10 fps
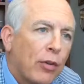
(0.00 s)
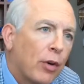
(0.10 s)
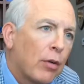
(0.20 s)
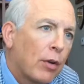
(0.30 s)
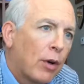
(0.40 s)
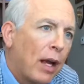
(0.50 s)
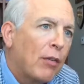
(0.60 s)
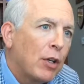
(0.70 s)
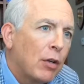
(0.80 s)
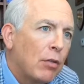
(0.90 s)
they're
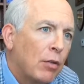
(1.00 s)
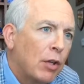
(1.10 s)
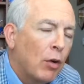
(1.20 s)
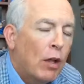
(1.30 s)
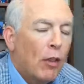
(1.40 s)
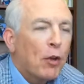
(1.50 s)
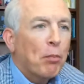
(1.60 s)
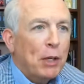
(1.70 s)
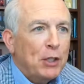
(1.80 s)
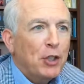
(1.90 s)
having to, you know, their
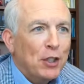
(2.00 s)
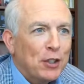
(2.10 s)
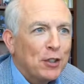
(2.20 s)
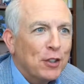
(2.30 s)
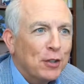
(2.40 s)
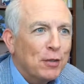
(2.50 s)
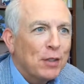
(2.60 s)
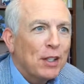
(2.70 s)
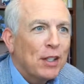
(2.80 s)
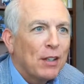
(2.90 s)
mission is
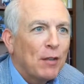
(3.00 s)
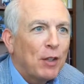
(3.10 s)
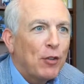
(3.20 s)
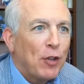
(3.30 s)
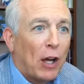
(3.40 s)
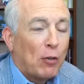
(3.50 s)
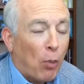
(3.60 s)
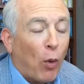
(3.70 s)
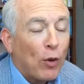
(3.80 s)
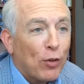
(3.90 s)
to is not
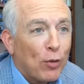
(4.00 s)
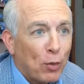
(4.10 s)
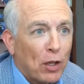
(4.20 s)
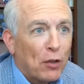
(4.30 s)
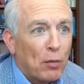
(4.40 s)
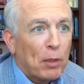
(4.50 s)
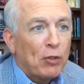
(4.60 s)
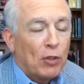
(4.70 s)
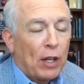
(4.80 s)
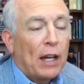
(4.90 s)
sports really. Their
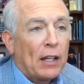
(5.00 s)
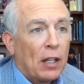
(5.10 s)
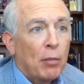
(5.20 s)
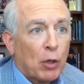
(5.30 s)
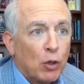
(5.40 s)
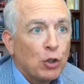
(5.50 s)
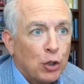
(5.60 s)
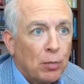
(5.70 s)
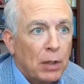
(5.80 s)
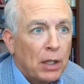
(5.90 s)
mission is academic, or
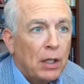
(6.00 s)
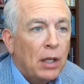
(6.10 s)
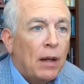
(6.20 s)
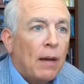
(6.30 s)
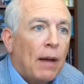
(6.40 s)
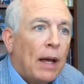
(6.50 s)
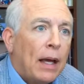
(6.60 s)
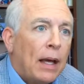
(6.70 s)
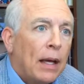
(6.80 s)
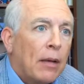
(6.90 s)
should be. Mm-hmm.
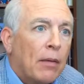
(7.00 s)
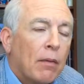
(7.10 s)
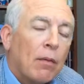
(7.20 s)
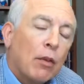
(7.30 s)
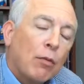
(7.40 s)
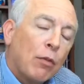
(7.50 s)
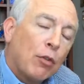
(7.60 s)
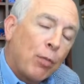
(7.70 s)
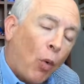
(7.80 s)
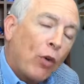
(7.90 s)
And the
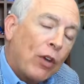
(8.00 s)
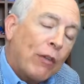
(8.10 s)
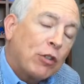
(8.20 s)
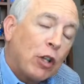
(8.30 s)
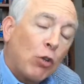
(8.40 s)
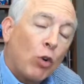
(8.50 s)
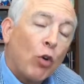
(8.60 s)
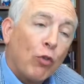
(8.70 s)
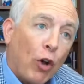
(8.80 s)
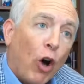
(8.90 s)
sports obviously
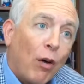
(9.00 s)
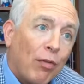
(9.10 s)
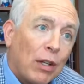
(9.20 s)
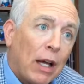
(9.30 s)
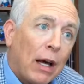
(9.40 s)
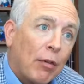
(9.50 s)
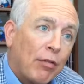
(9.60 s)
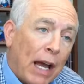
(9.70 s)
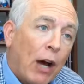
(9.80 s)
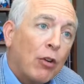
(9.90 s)
throws off a lot of
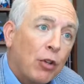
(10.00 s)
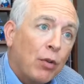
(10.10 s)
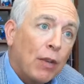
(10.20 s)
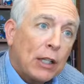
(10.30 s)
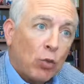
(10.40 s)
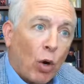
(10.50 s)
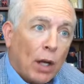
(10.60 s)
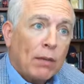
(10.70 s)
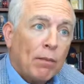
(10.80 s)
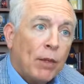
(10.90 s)
value, and that's why,
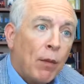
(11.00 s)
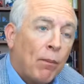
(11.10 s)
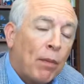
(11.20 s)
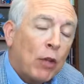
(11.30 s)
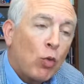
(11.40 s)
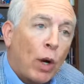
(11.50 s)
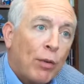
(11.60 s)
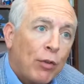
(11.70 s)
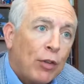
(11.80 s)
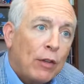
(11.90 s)
you know, that's why
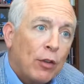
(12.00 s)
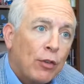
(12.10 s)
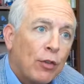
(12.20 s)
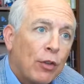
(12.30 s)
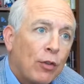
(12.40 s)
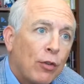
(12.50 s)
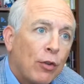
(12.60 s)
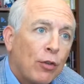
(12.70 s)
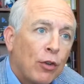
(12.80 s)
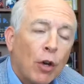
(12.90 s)
we've seen
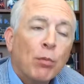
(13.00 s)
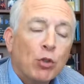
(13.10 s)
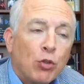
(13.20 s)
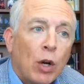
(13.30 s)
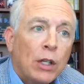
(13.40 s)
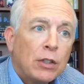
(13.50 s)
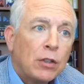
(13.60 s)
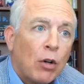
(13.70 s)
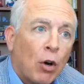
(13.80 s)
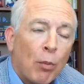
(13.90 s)
this numbers race and
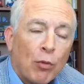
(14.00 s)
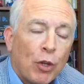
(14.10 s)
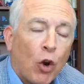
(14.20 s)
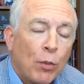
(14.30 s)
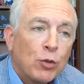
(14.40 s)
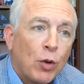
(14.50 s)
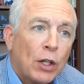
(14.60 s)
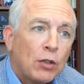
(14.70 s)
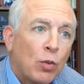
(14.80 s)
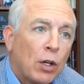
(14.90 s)
almost an arms
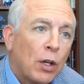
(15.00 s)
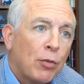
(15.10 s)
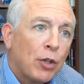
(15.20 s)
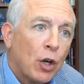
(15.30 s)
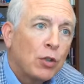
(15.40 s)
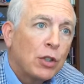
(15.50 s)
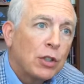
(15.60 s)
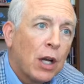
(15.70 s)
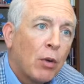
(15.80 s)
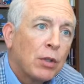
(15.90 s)
race when it comes to coaching
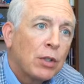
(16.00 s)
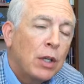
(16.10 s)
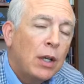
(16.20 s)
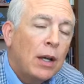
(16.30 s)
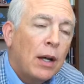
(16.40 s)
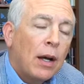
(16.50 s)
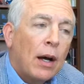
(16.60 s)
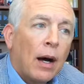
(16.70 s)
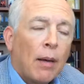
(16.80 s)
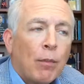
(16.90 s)
salaries.
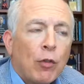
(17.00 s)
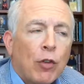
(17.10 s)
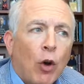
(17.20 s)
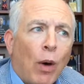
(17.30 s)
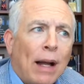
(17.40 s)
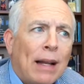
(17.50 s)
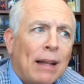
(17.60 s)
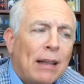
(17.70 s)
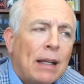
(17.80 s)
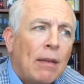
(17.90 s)
So I
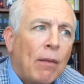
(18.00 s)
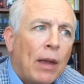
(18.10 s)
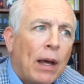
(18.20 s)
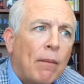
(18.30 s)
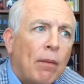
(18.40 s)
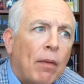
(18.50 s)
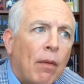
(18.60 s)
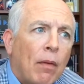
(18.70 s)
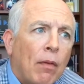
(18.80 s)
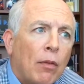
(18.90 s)
think that
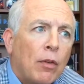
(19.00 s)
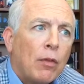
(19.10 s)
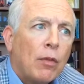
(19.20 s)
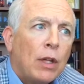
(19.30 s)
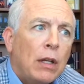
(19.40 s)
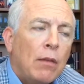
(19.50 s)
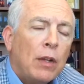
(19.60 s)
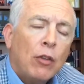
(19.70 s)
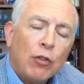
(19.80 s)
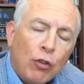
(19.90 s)
the
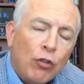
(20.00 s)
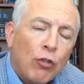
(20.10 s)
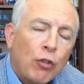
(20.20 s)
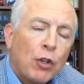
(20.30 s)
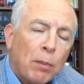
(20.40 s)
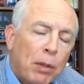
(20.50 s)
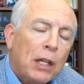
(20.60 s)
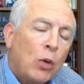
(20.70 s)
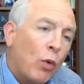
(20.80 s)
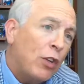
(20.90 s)
institutions are
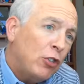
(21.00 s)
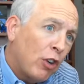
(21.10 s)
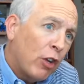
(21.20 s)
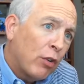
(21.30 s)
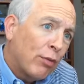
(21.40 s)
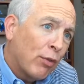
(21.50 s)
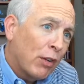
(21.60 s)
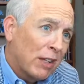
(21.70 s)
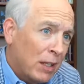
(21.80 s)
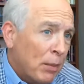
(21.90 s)
competing with each other for
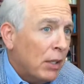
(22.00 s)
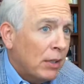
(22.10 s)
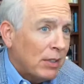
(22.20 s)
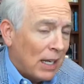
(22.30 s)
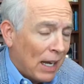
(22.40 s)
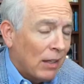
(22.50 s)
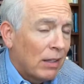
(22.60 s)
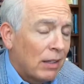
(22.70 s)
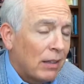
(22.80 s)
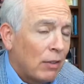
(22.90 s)
limited
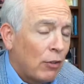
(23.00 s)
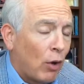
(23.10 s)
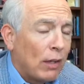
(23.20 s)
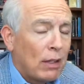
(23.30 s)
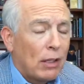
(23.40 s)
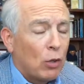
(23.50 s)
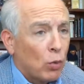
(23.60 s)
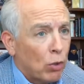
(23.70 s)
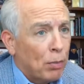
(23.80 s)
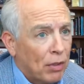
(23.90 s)
talent. So I think the
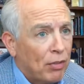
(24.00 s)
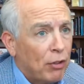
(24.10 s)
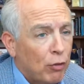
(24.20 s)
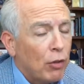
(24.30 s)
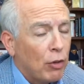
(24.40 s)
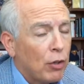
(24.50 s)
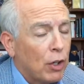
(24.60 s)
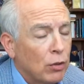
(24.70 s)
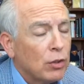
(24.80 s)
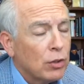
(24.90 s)
real beneficiaries are the
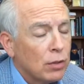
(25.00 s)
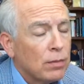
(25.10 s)
coaches.